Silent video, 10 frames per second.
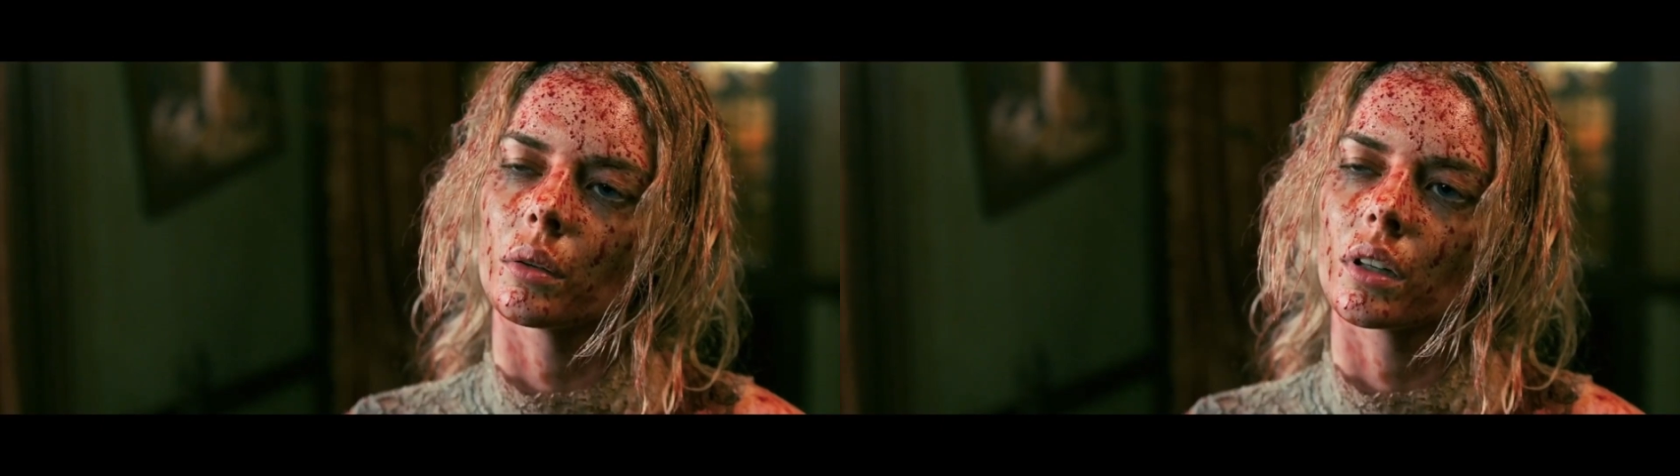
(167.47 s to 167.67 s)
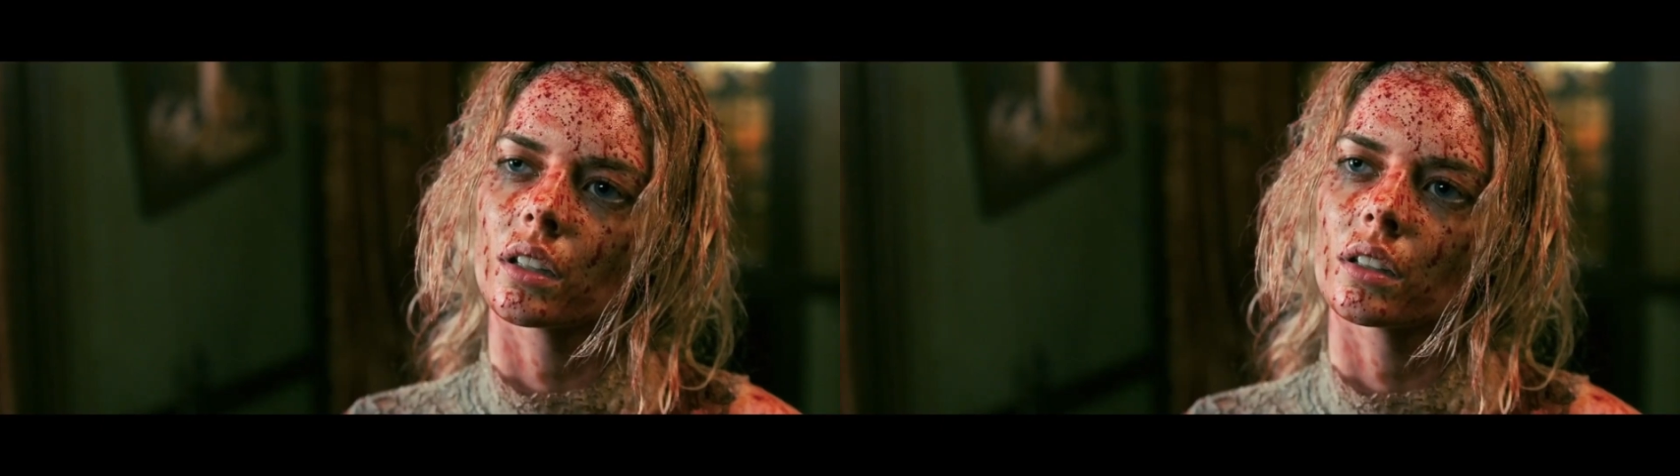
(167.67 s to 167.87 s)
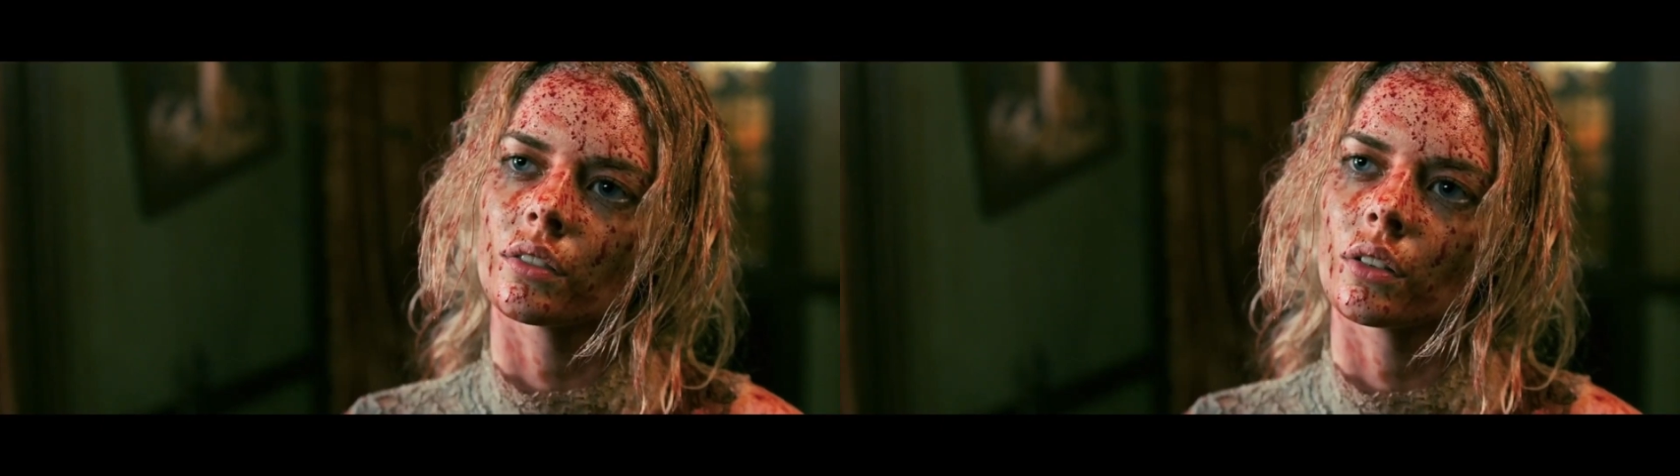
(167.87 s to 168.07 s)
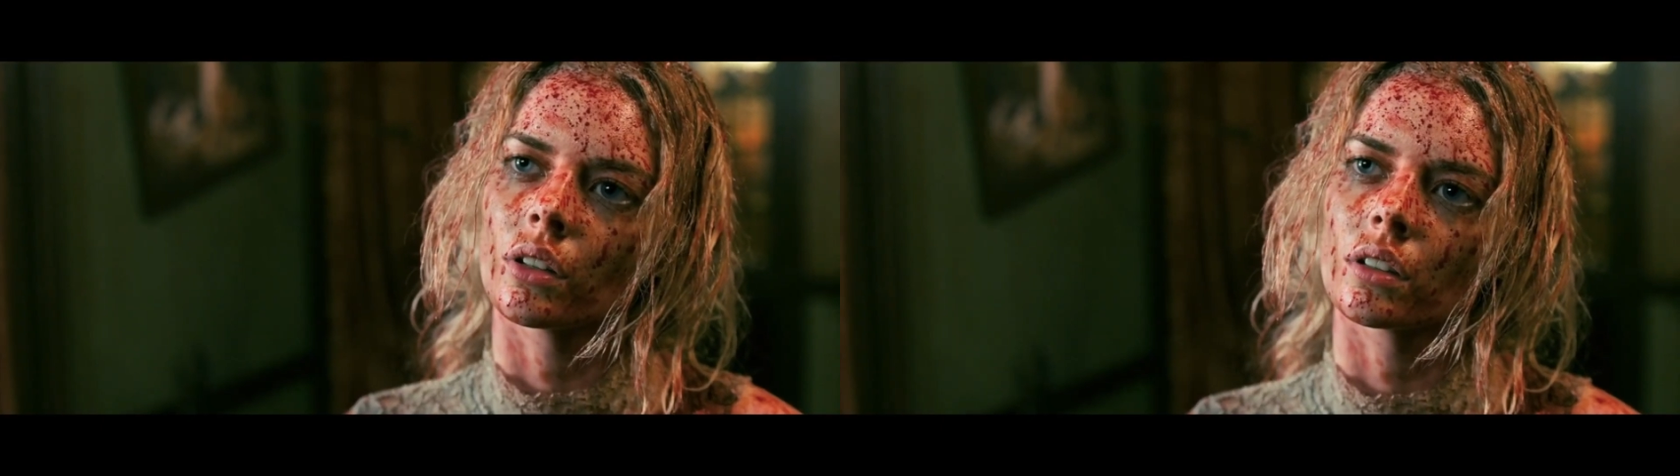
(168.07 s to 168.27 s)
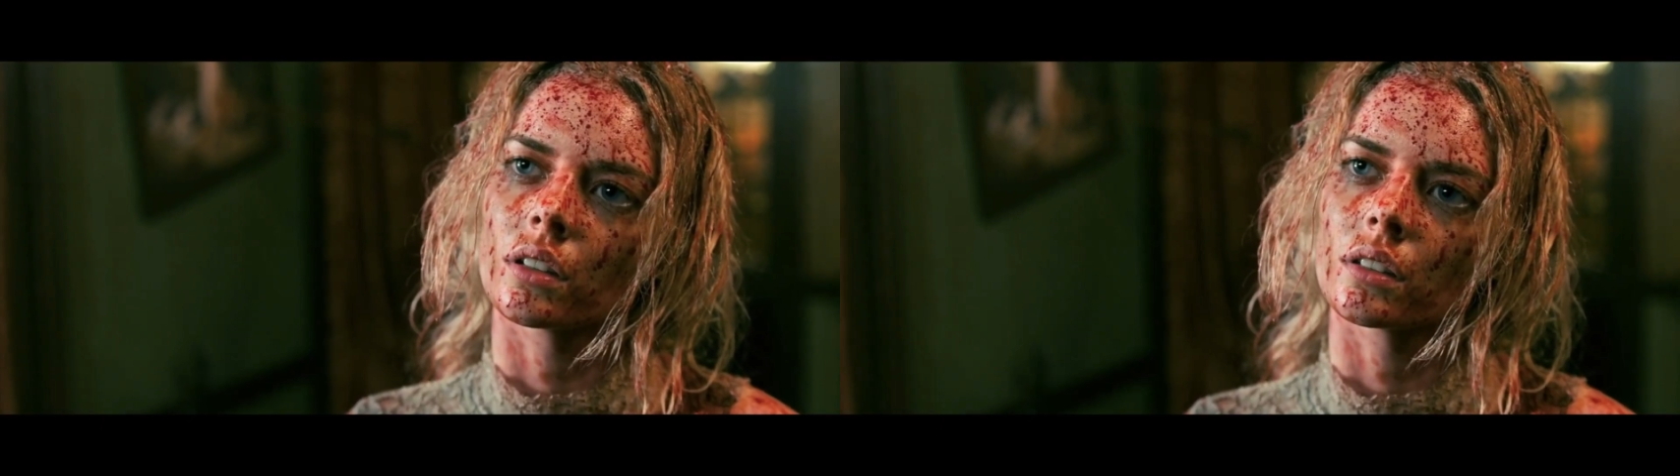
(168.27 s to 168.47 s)
this
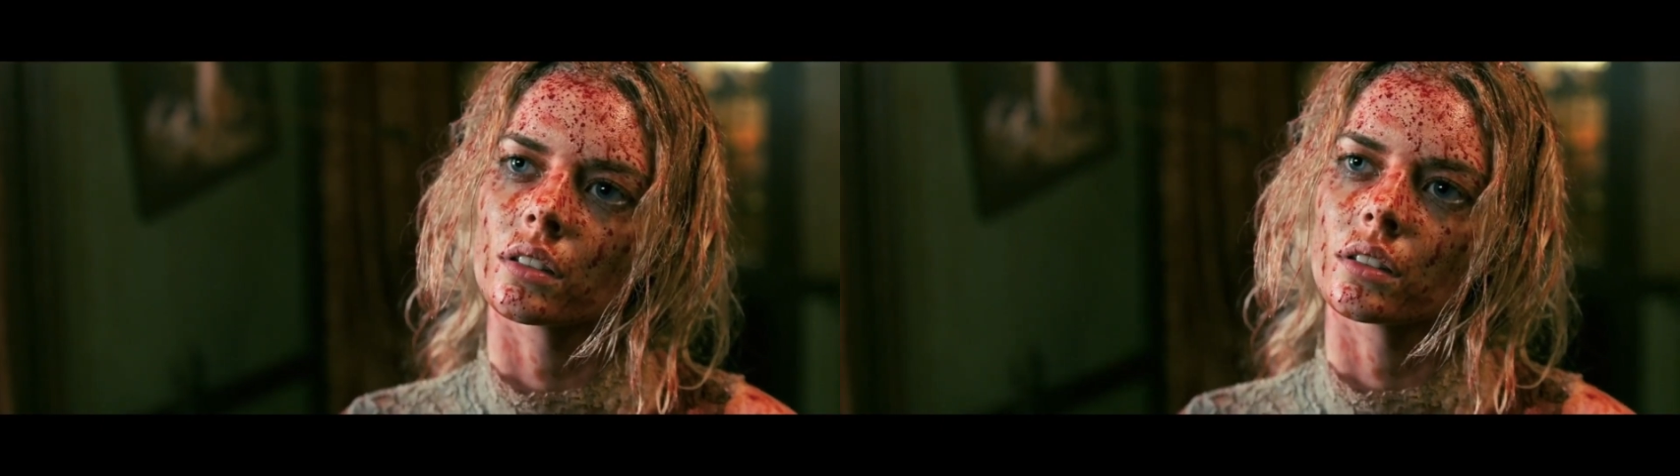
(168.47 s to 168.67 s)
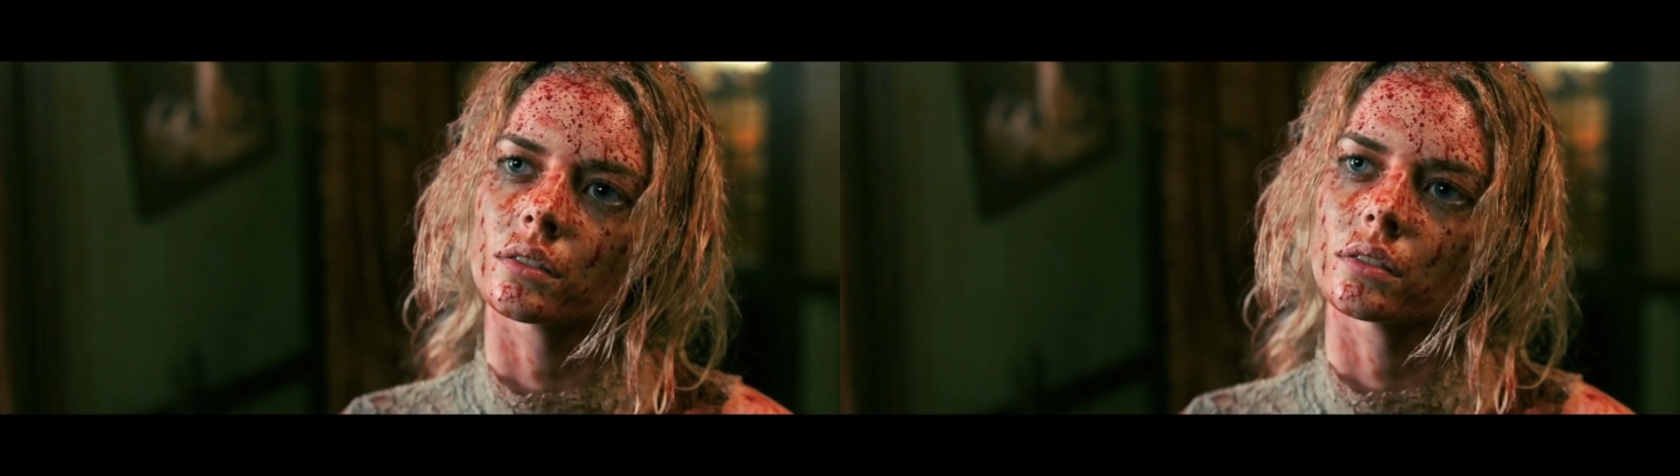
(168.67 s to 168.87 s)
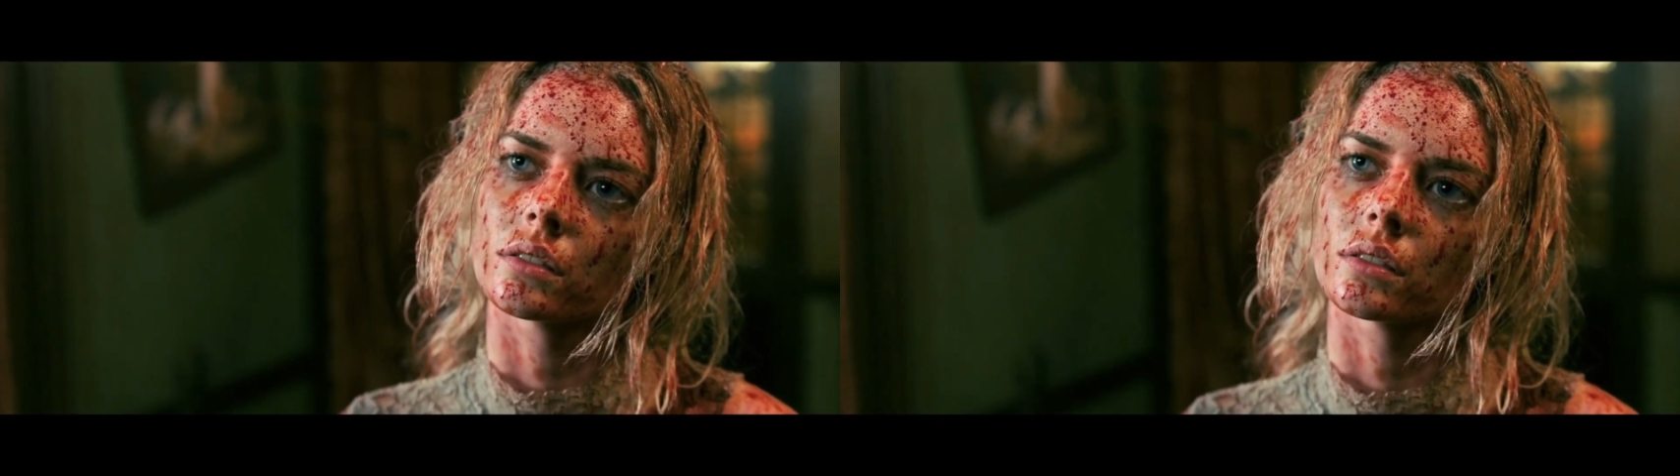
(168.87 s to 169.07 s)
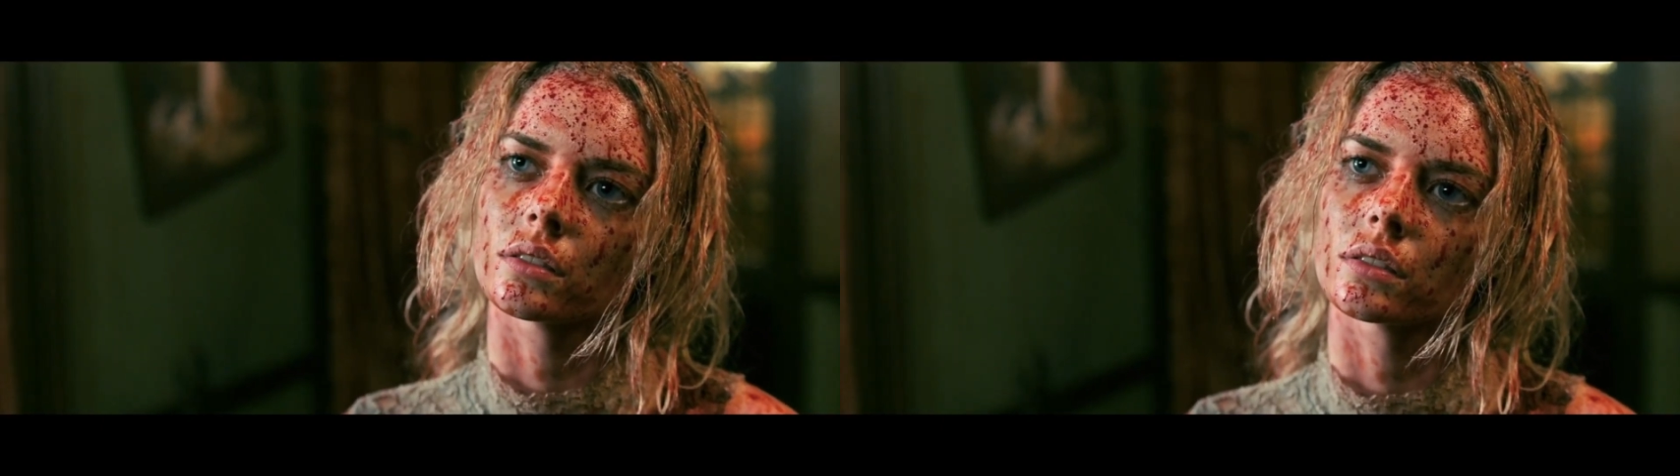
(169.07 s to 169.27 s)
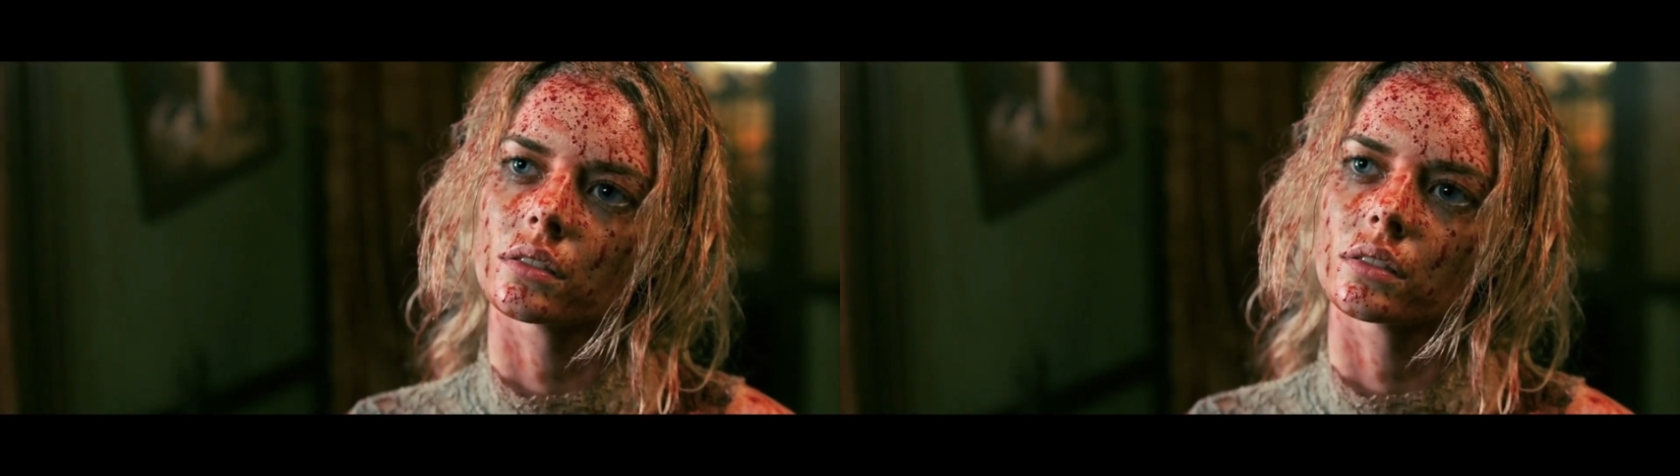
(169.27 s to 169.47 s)
ironically becomes
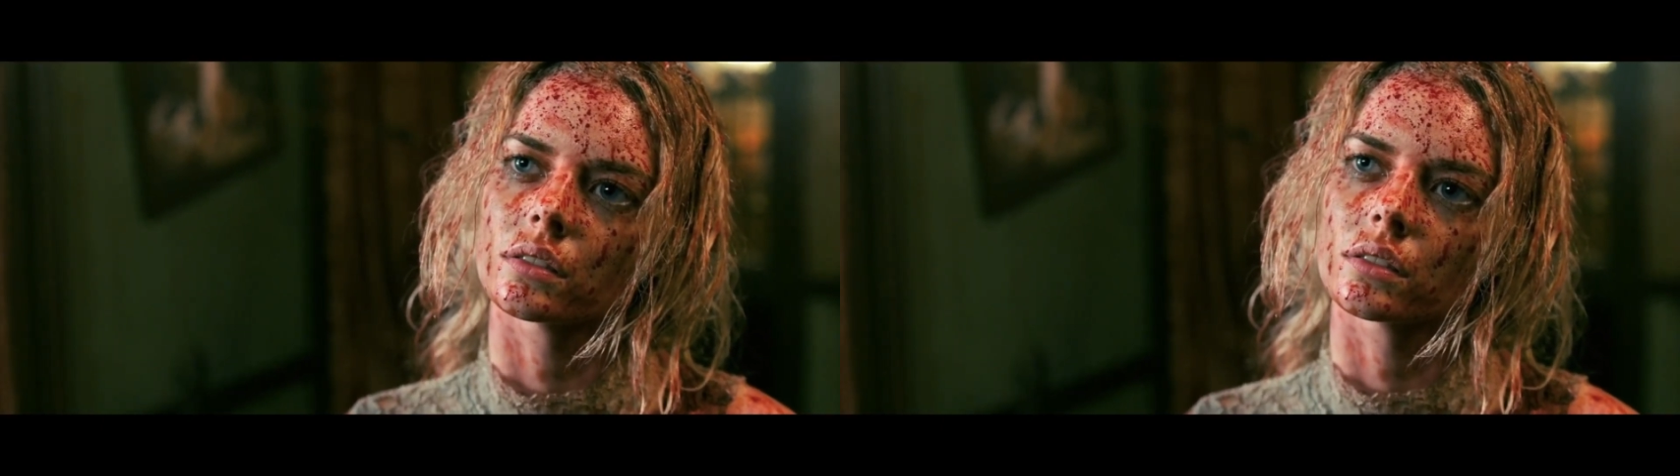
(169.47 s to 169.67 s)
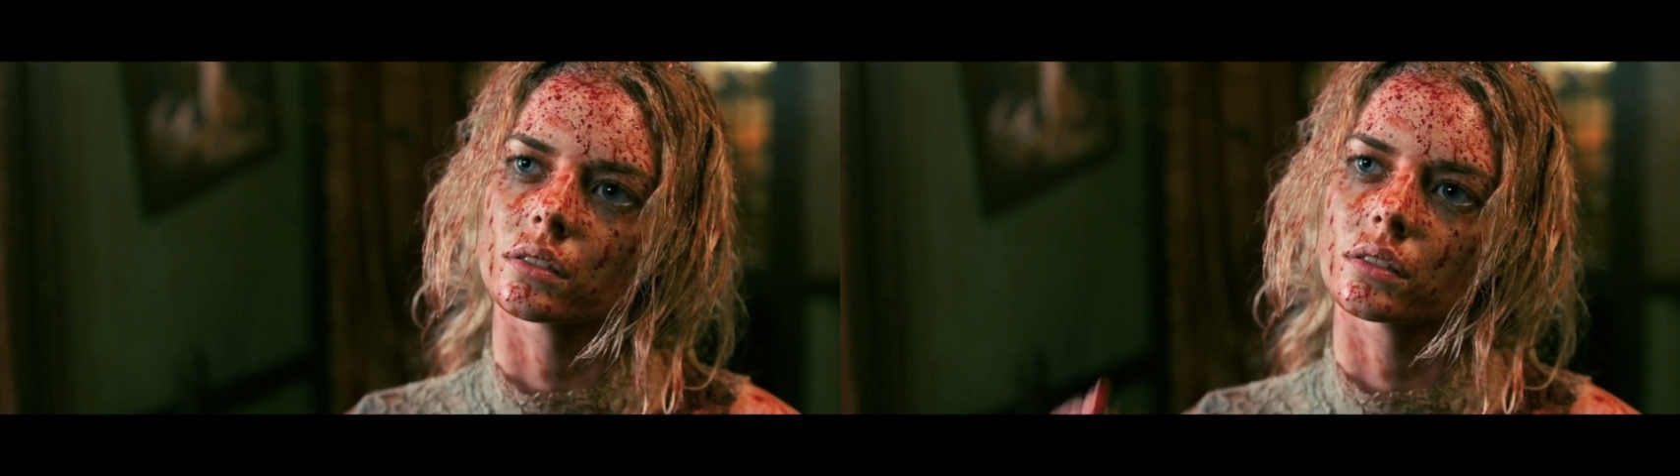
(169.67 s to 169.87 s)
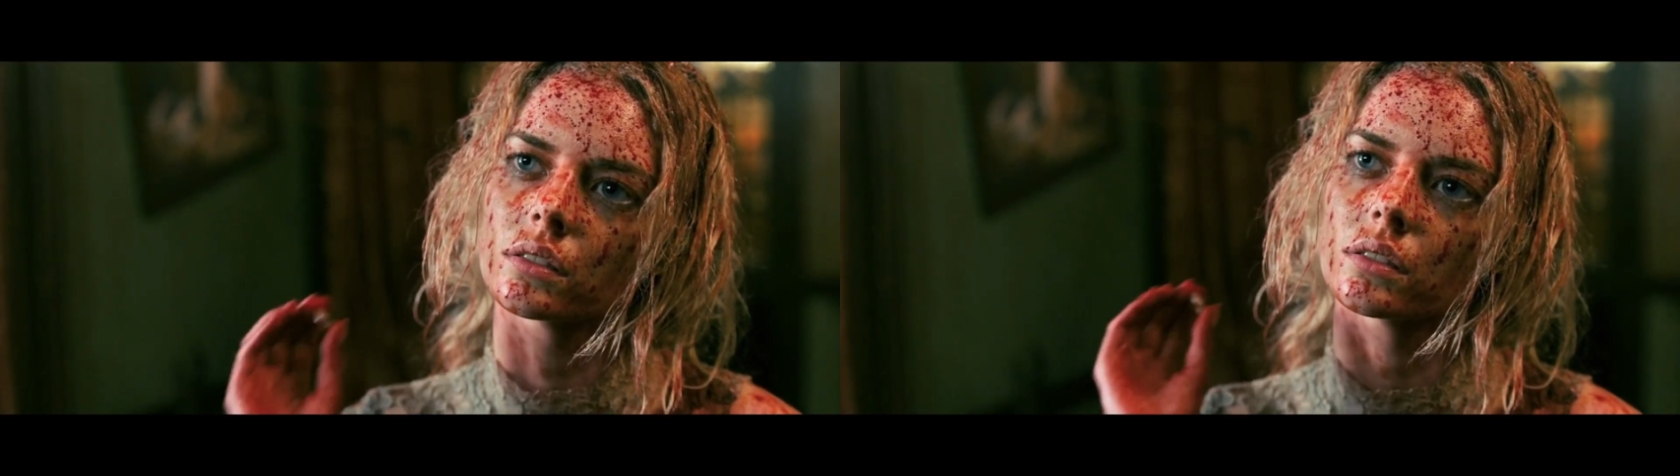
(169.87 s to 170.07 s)
literally true